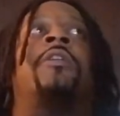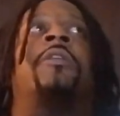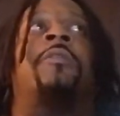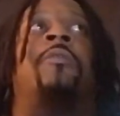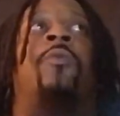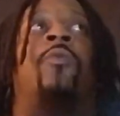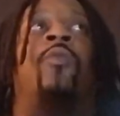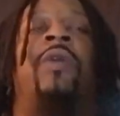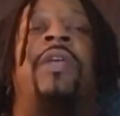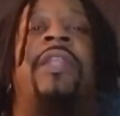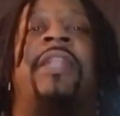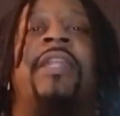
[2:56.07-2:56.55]

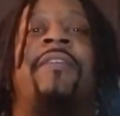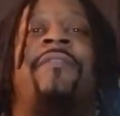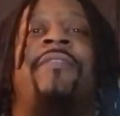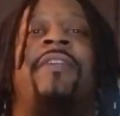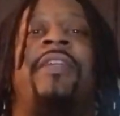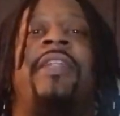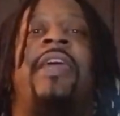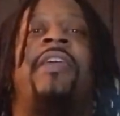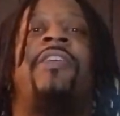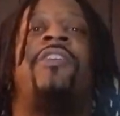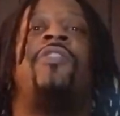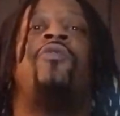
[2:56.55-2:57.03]
We live
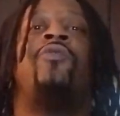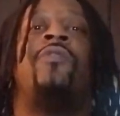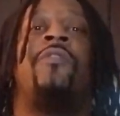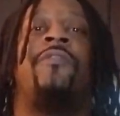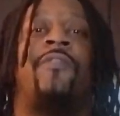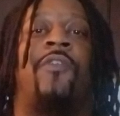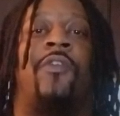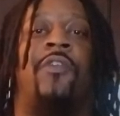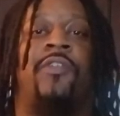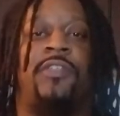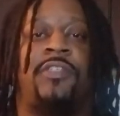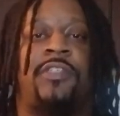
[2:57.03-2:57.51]
in a
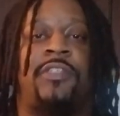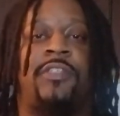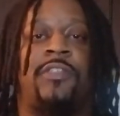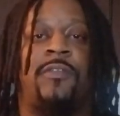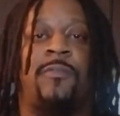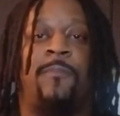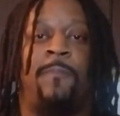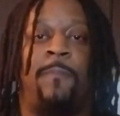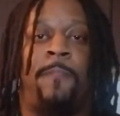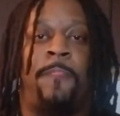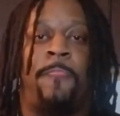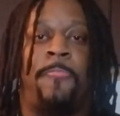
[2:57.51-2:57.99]
universe.
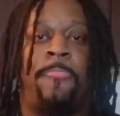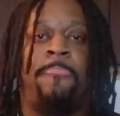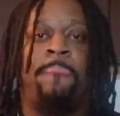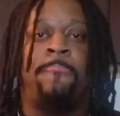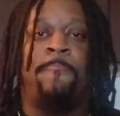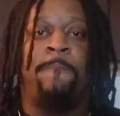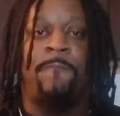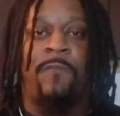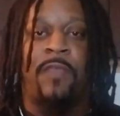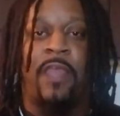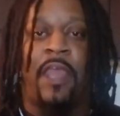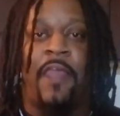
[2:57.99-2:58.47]

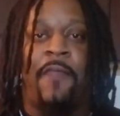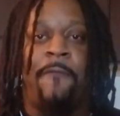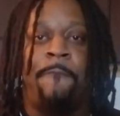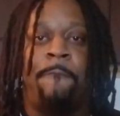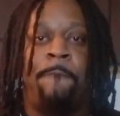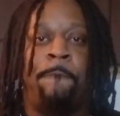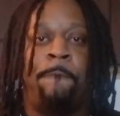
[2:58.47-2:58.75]
Okay?